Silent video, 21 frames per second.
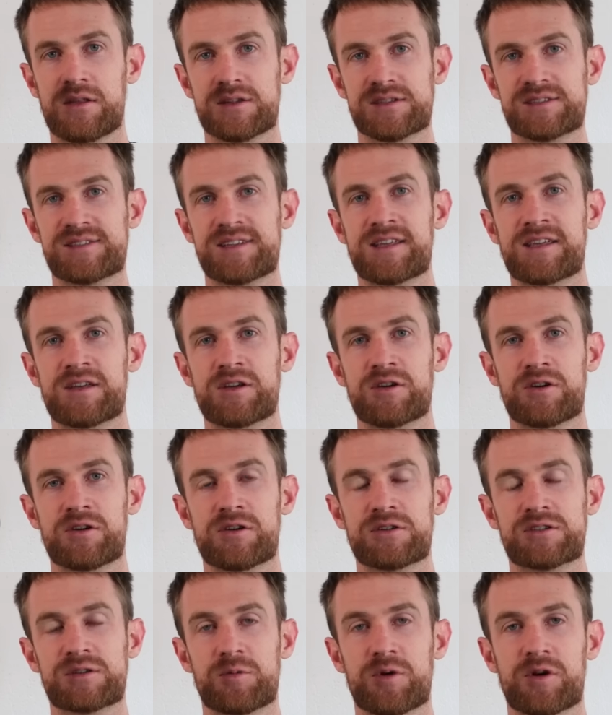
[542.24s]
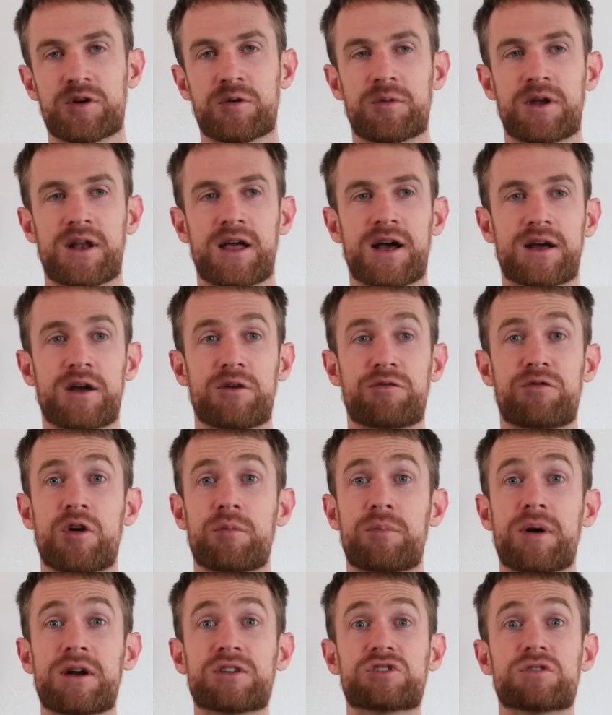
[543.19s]
the CEO, Tebogo Malaka, for a
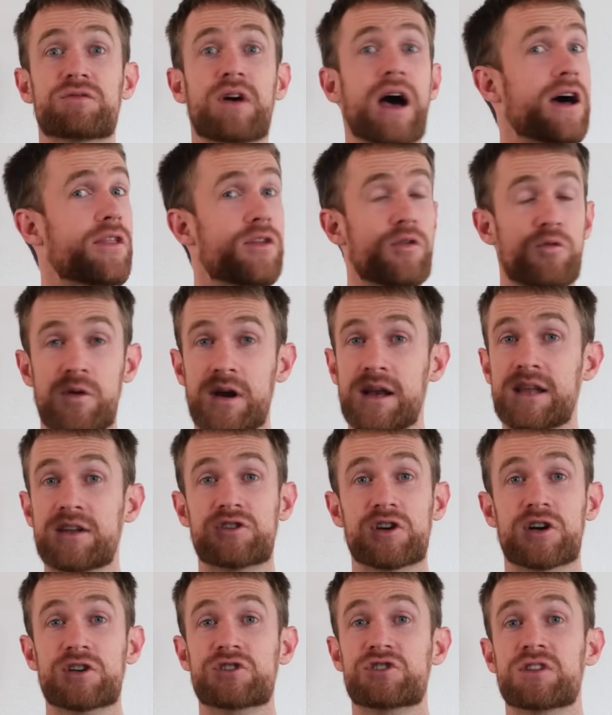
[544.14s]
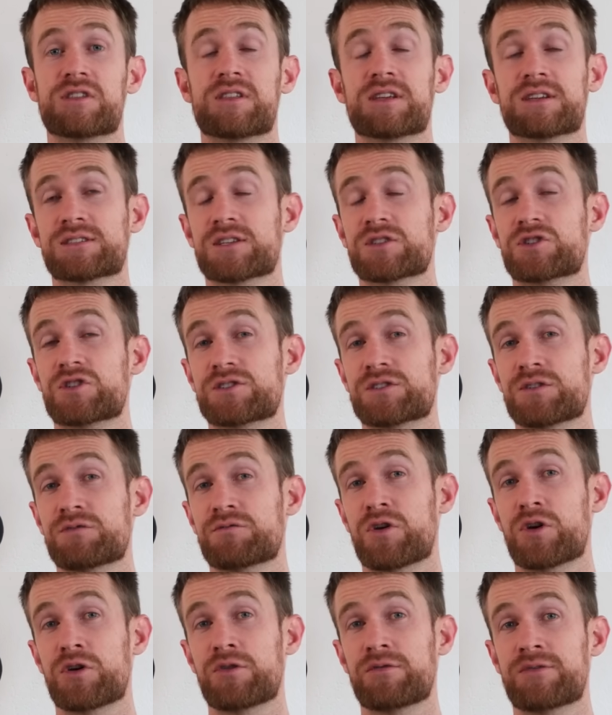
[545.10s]
bunch of other really dodgy things that she's
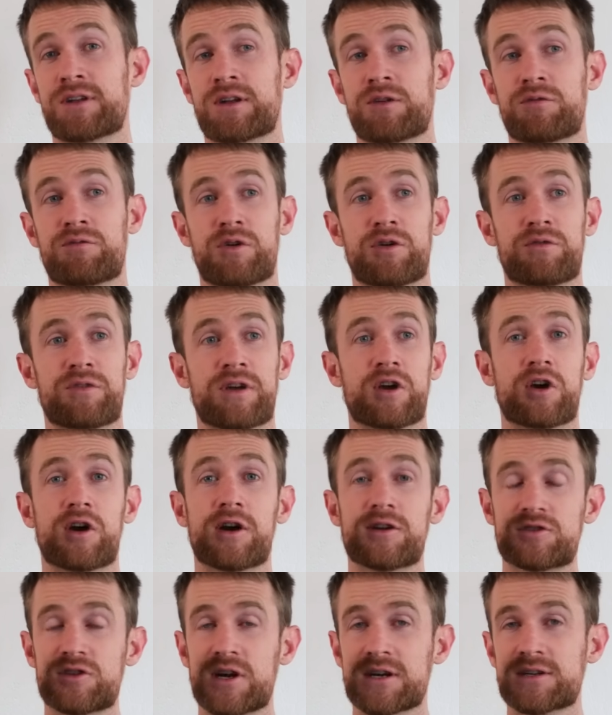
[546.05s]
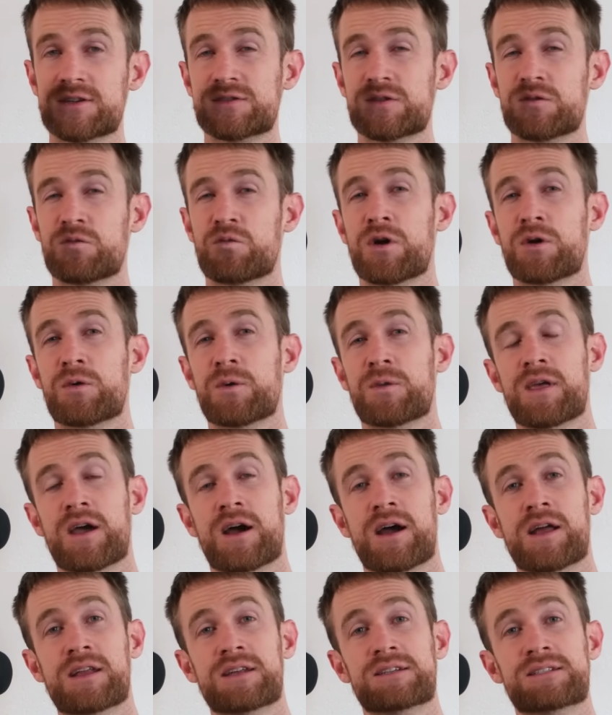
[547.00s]
involved in, involving contractors who work with the
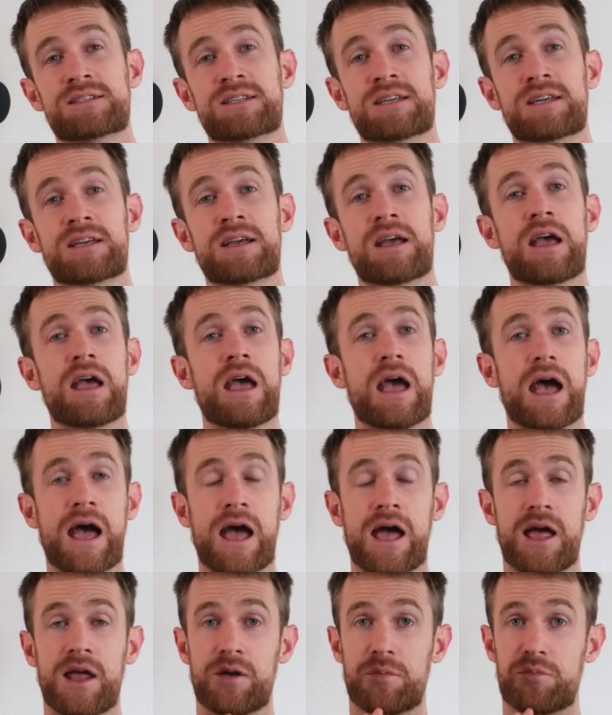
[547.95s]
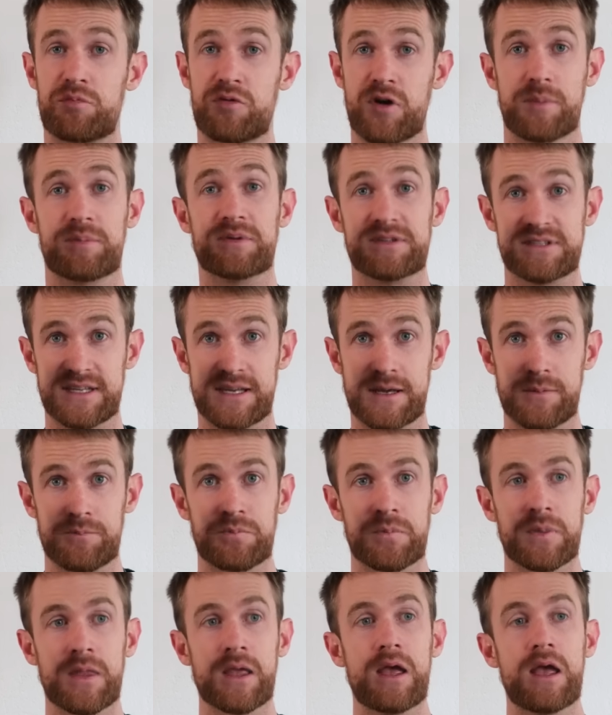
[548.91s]
IDT and property.
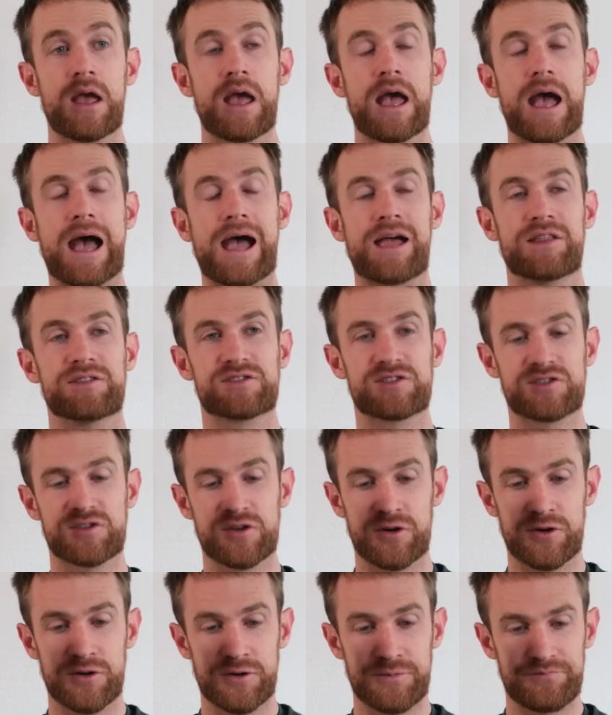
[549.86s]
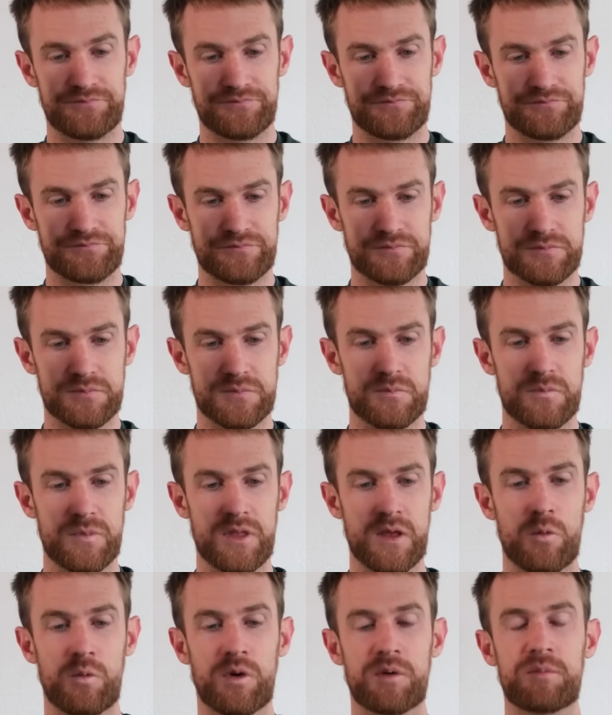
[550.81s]
And so
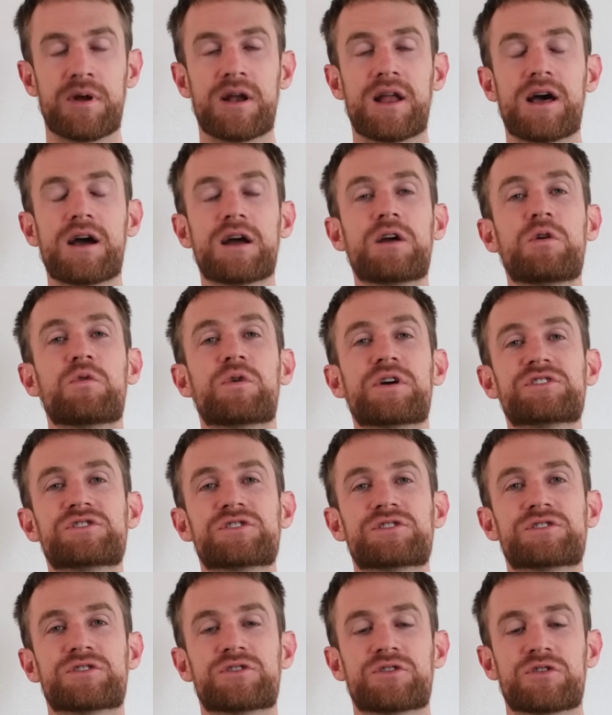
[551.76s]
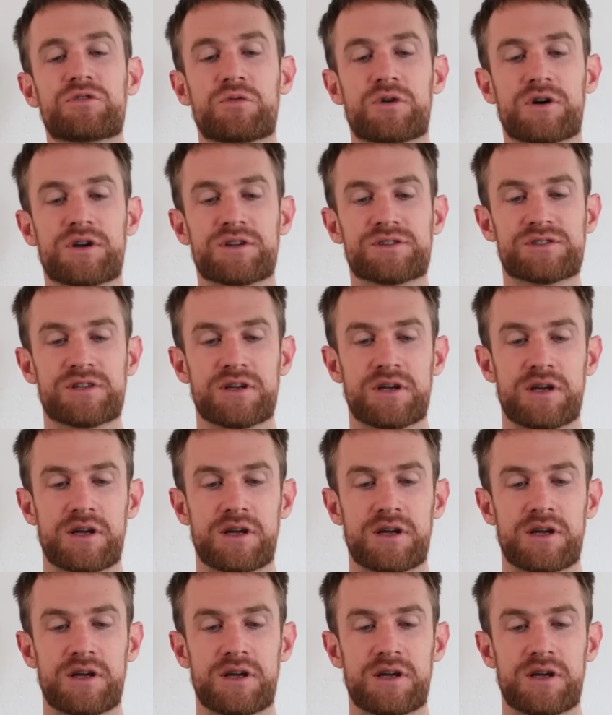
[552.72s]
what Malaka wished to do was,